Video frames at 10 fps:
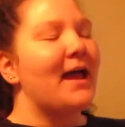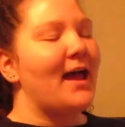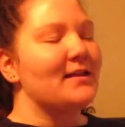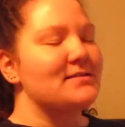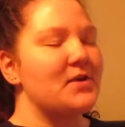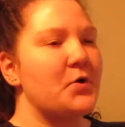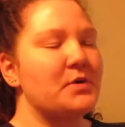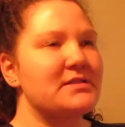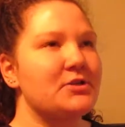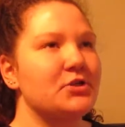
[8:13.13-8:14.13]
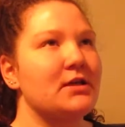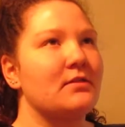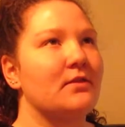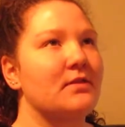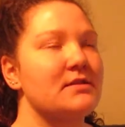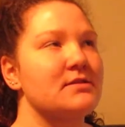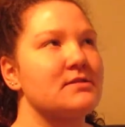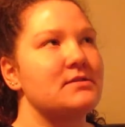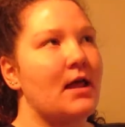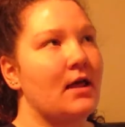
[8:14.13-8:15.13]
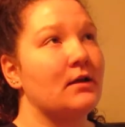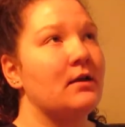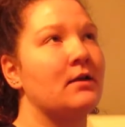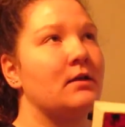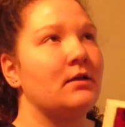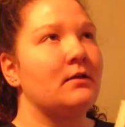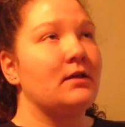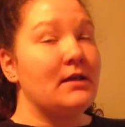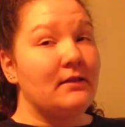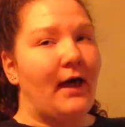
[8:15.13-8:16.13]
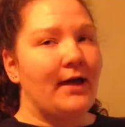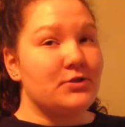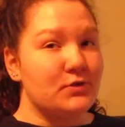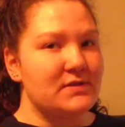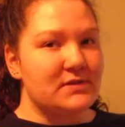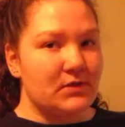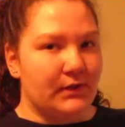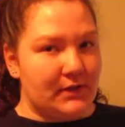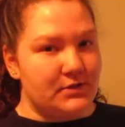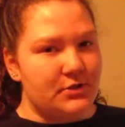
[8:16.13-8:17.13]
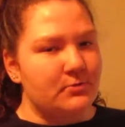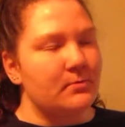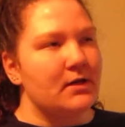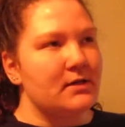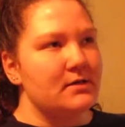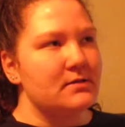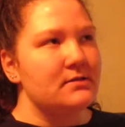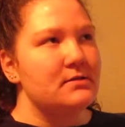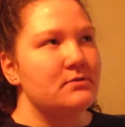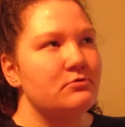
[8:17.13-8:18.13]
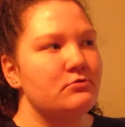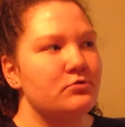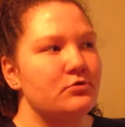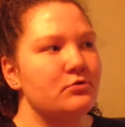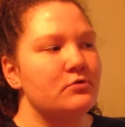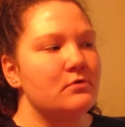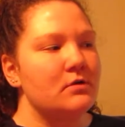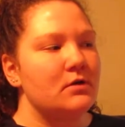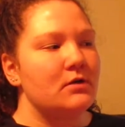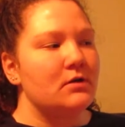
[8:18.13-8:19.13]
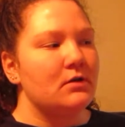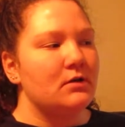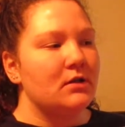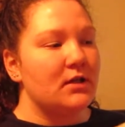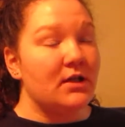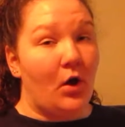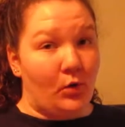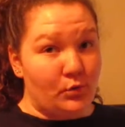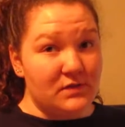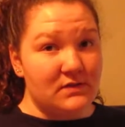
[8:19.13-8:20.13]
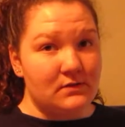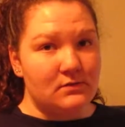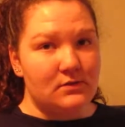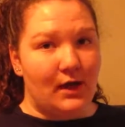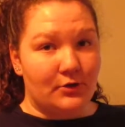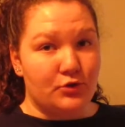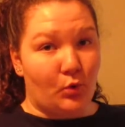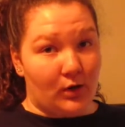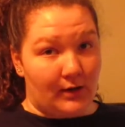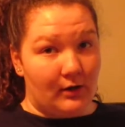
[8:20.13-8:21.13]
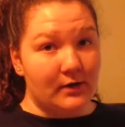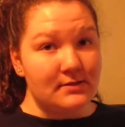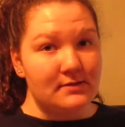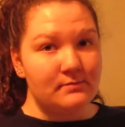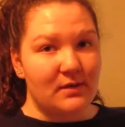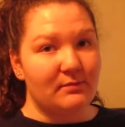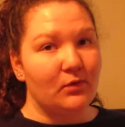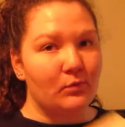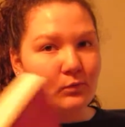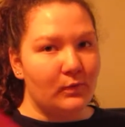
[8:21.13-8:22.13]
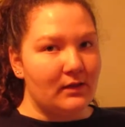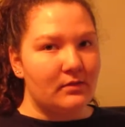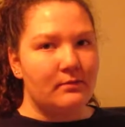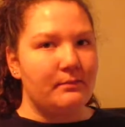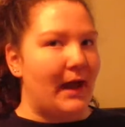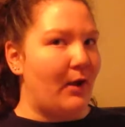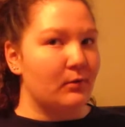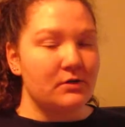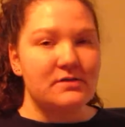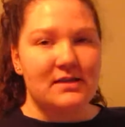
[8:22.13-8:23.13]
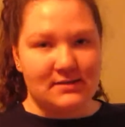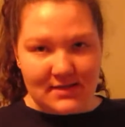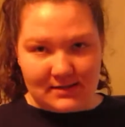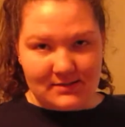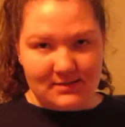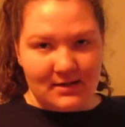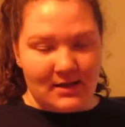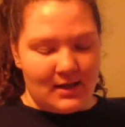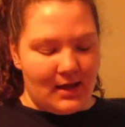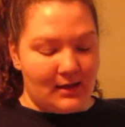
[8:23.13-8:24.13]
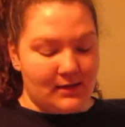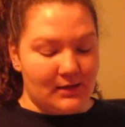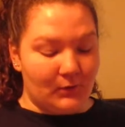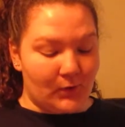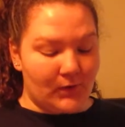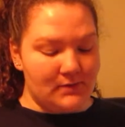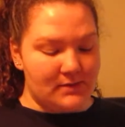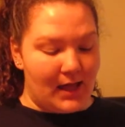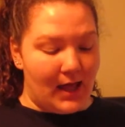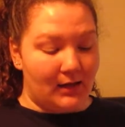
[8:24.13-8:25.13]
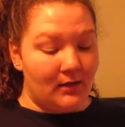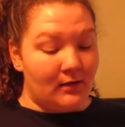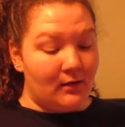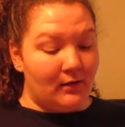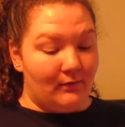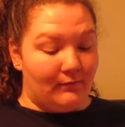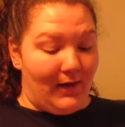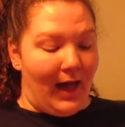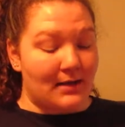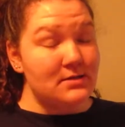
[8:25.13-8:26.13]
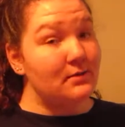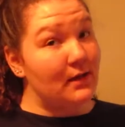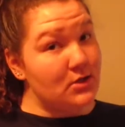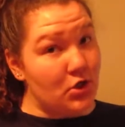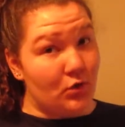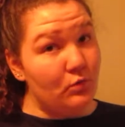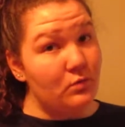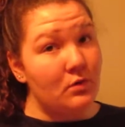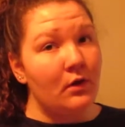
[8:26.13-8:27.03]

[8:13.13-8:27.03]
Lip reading: And so essentially the thesis that Eli chooses to look into is, do EOs, extraordinaries, people with powers, exist? And he learns that, in fact, they do,